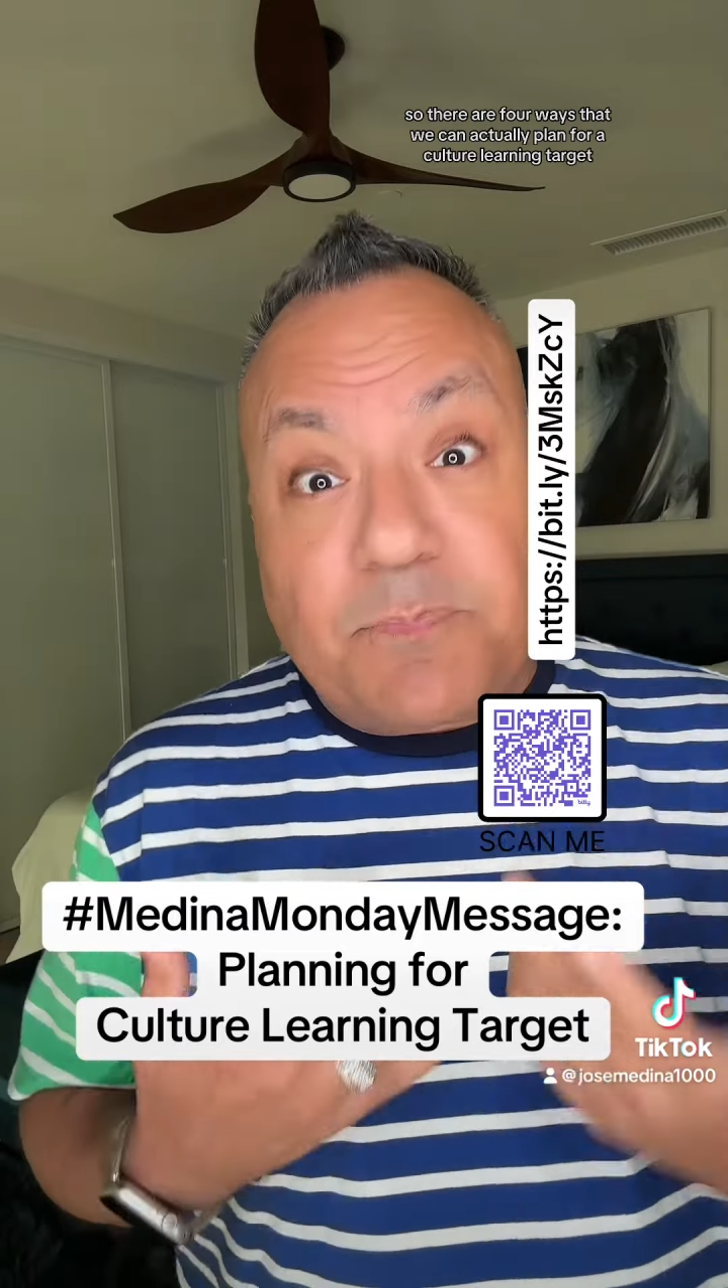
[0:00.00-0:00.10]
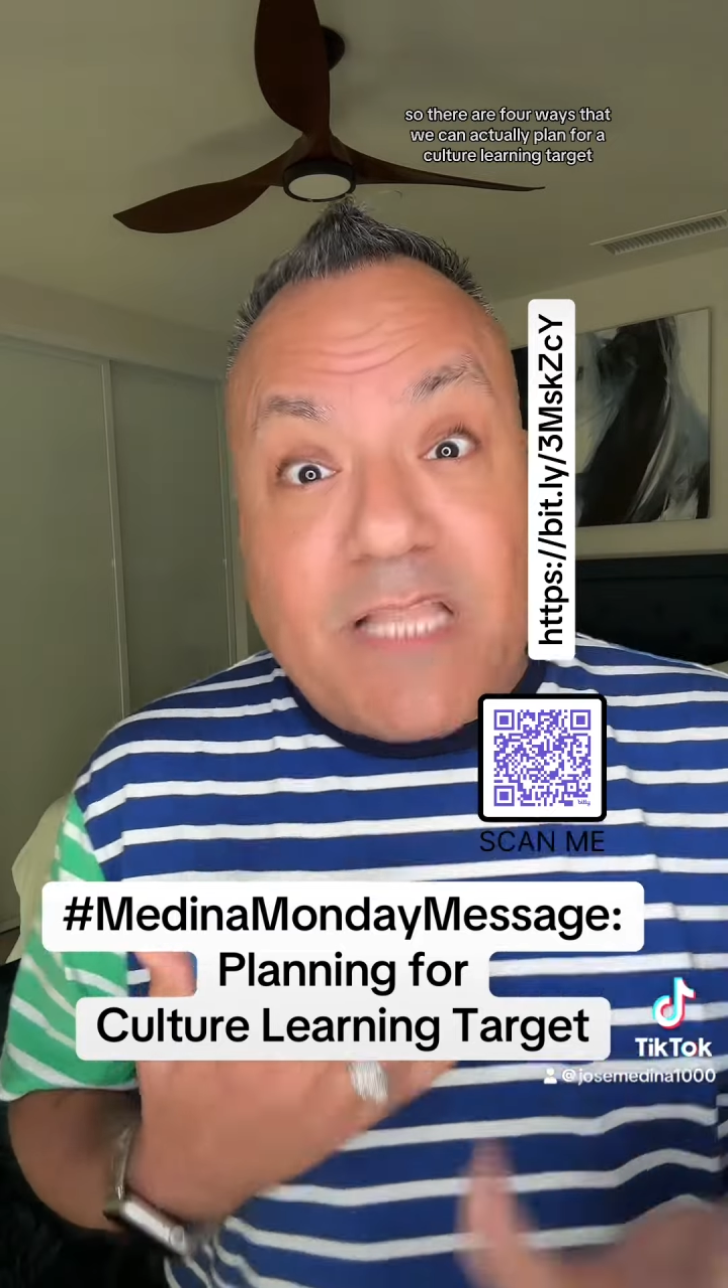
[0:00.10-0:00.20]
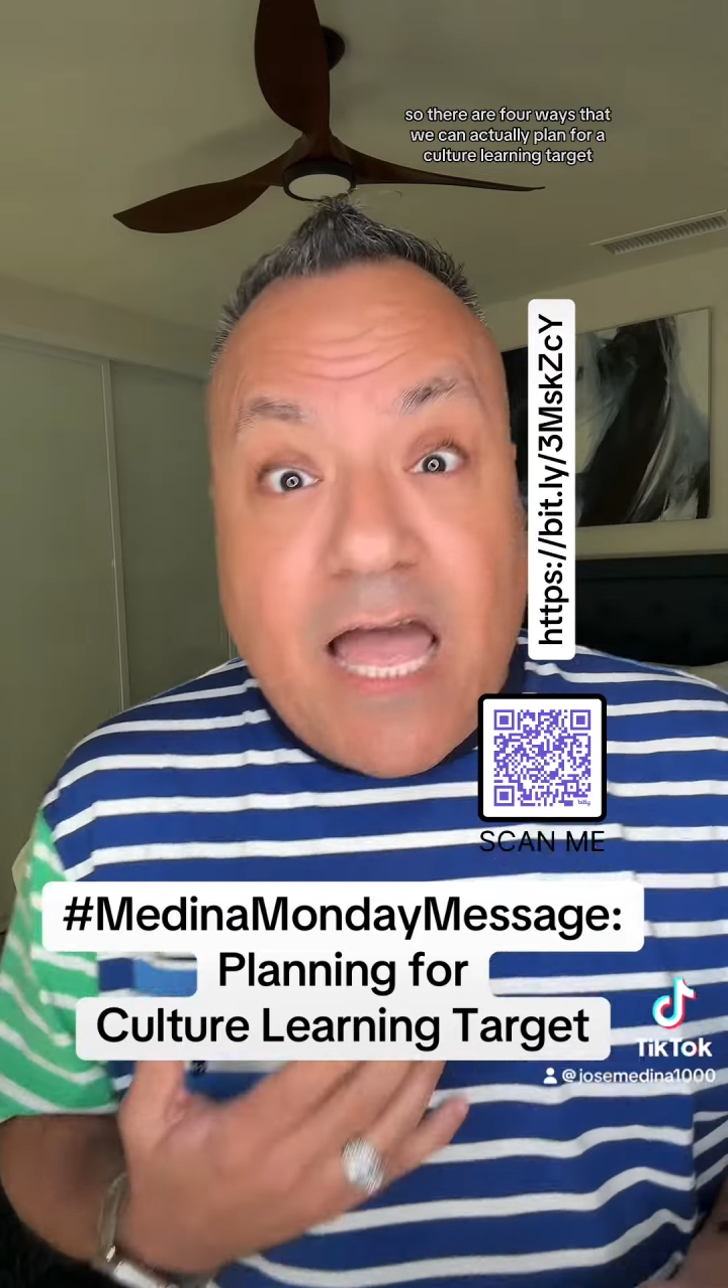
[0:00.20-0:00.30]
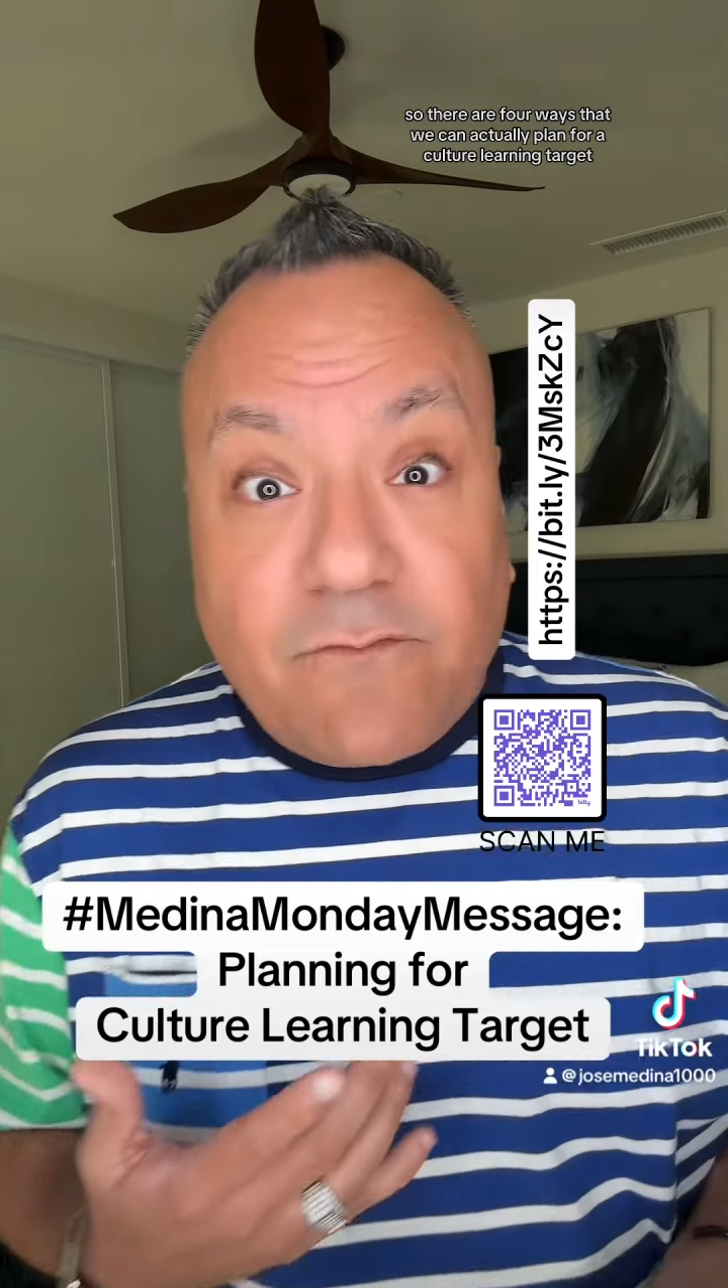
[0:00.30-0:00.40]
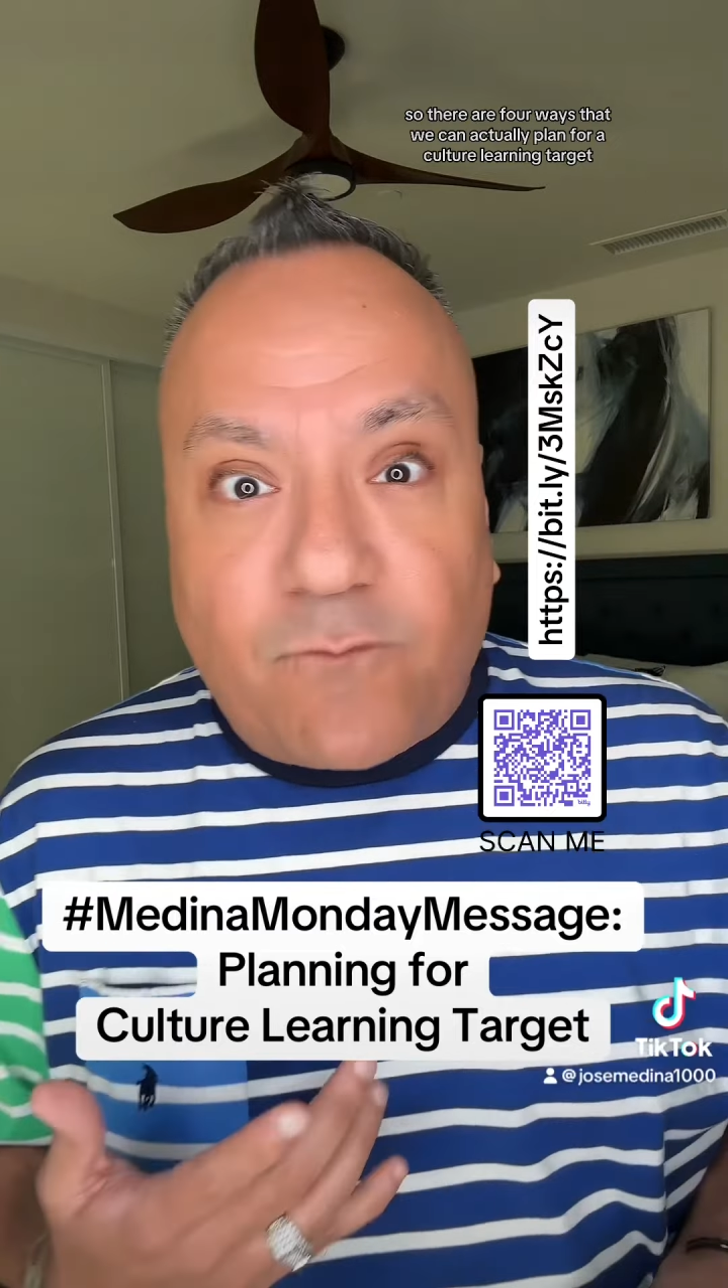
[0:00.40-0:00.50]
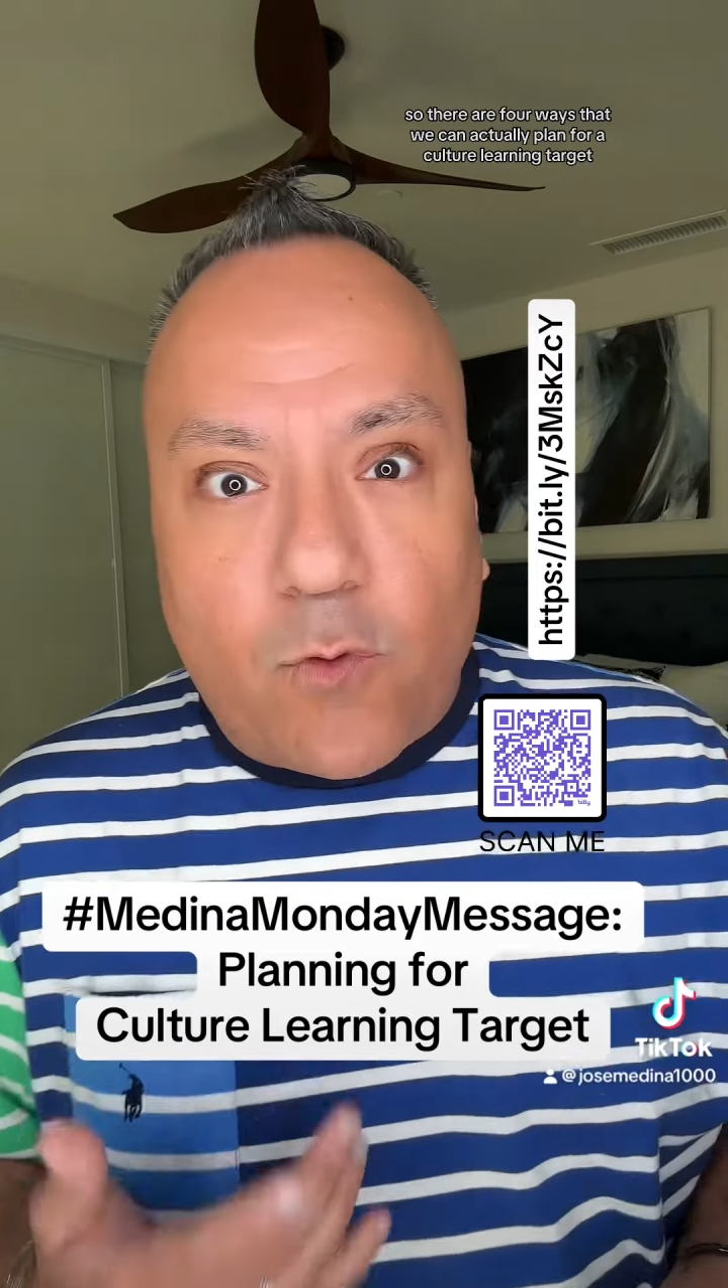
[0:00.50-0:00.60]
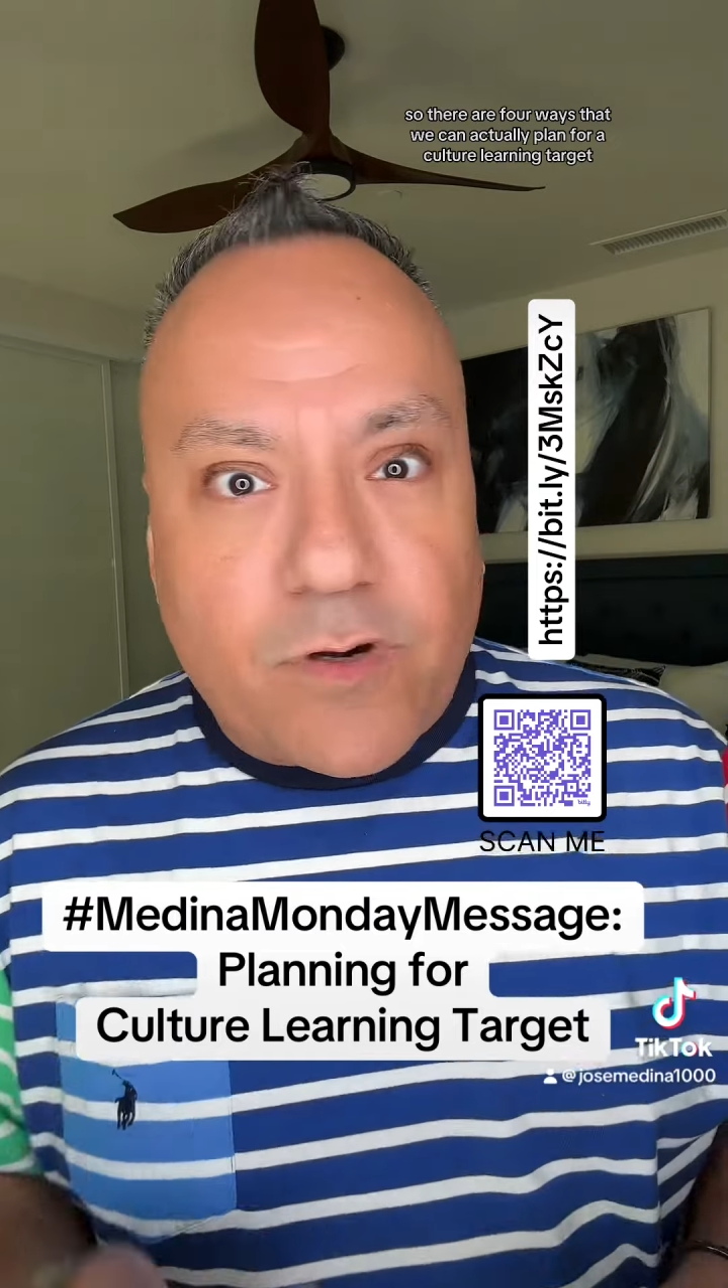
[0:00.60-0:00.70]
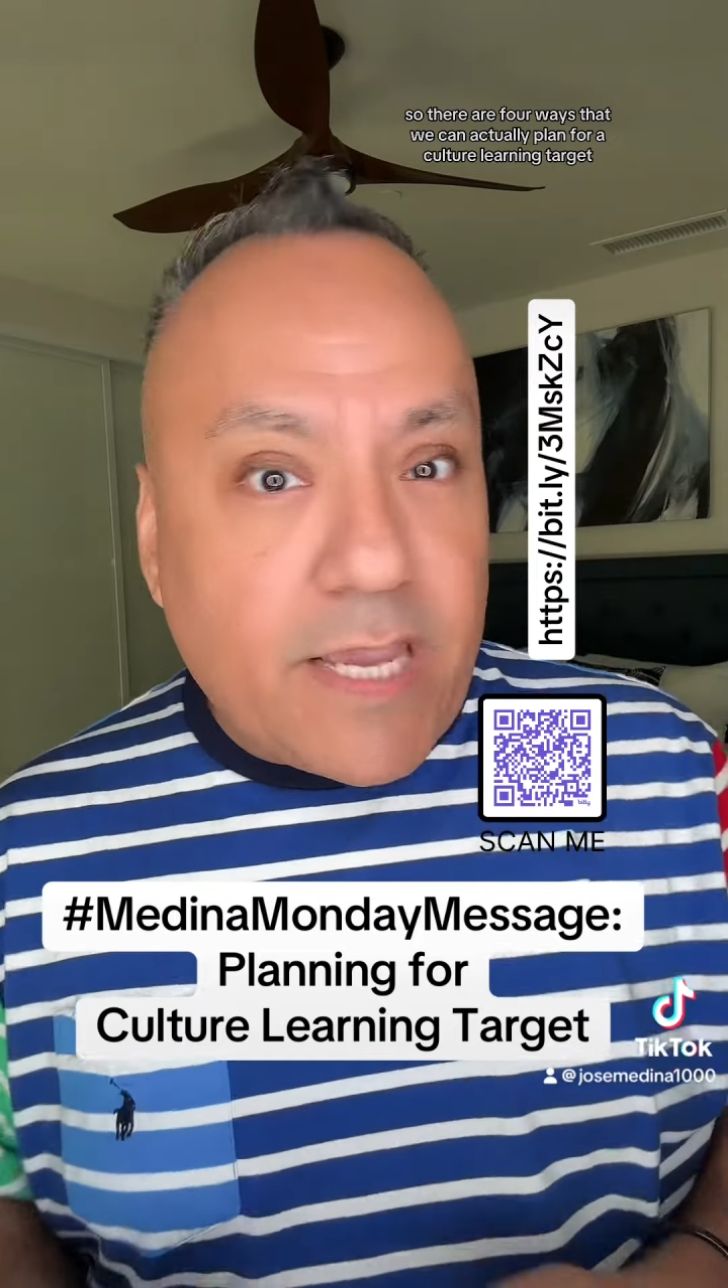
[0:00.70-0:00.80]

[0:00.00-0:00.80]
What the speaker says: plan for